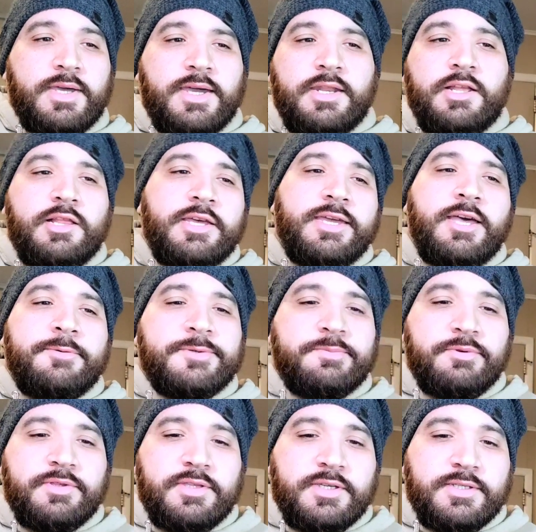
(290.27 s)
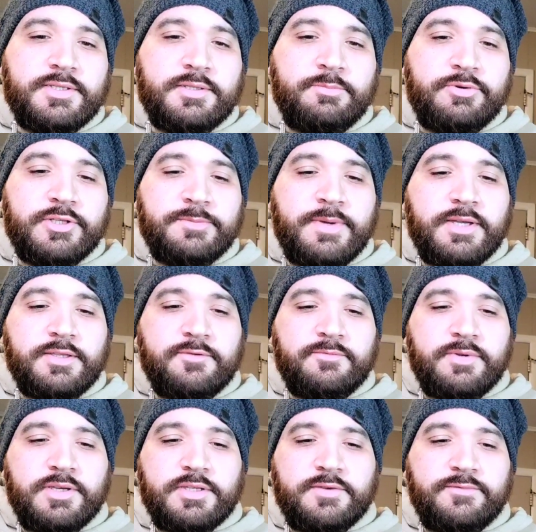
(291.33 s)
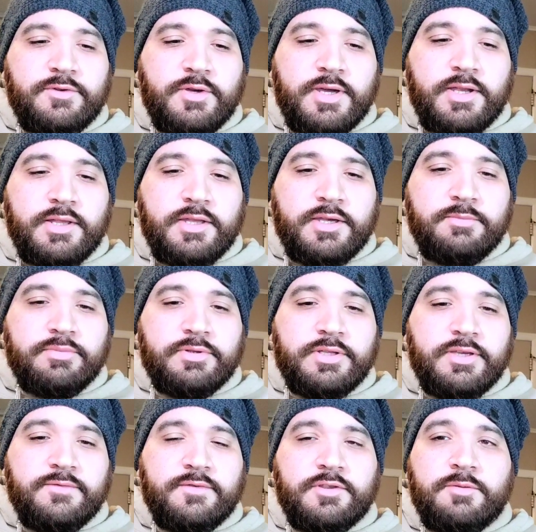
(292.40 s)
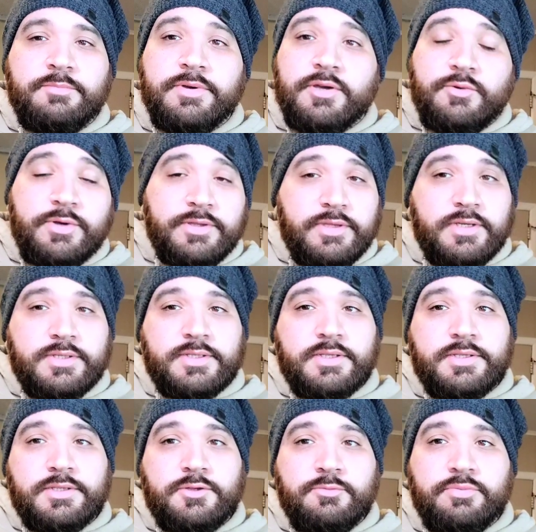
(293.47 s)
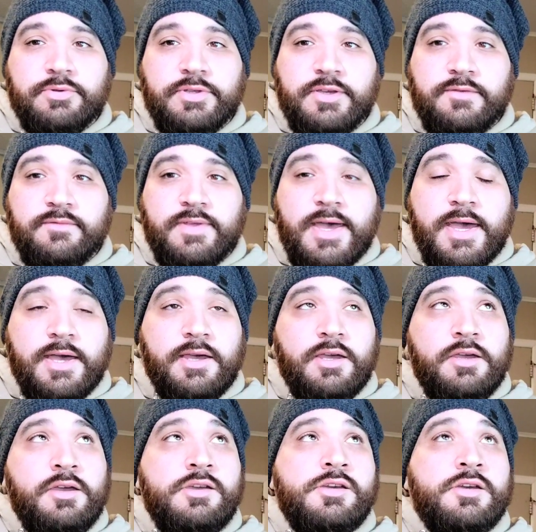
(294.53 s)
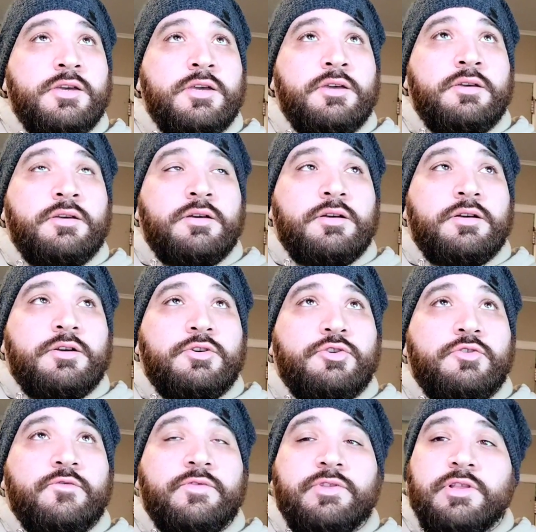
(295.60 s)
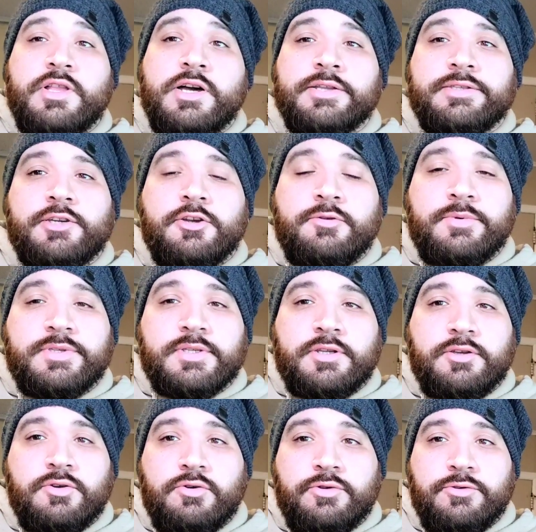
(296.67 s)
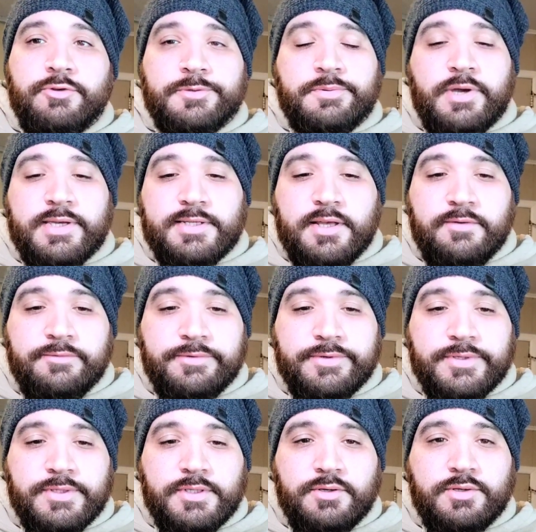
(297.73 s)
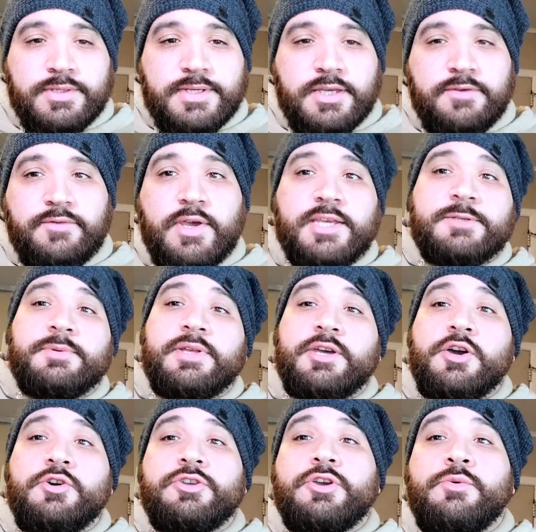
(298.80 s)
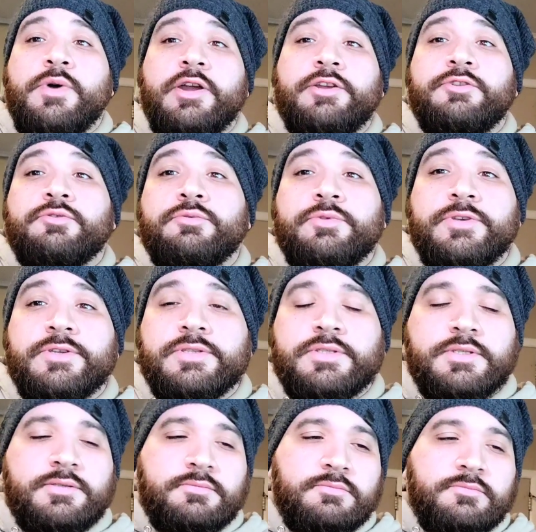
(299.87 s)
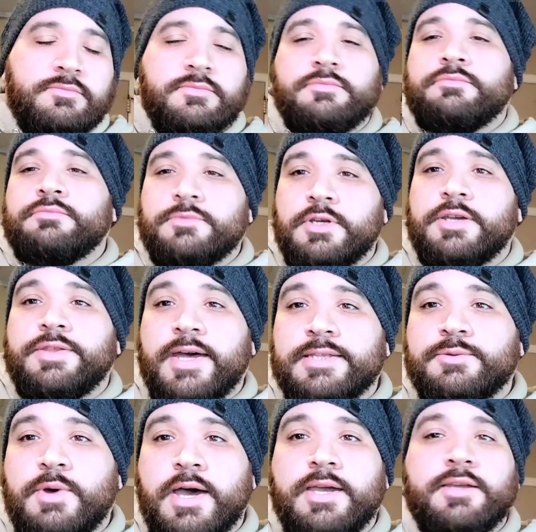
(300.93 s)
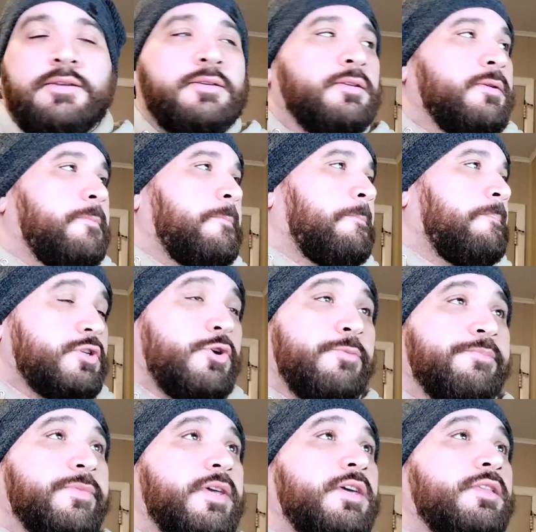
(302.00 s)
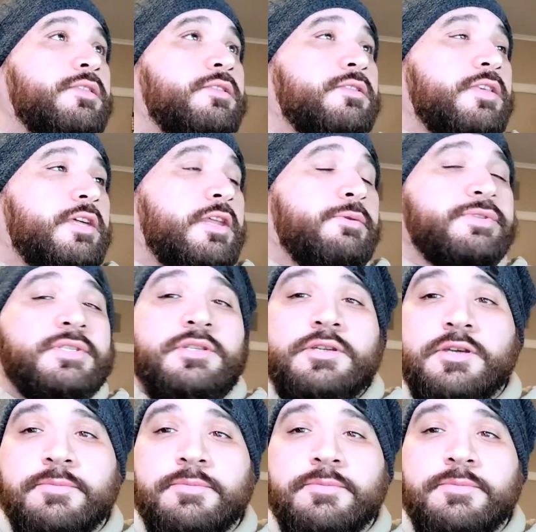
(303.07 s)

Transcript: that kind of like helps put things in perspective because if you kind of like believe in the Bitcoin thesis, you believe that over the long term, it's going to go to those price levels. So it's like if you ask me, like, oh, yeah, why are you doing this? That's why. Oh, and then I was going to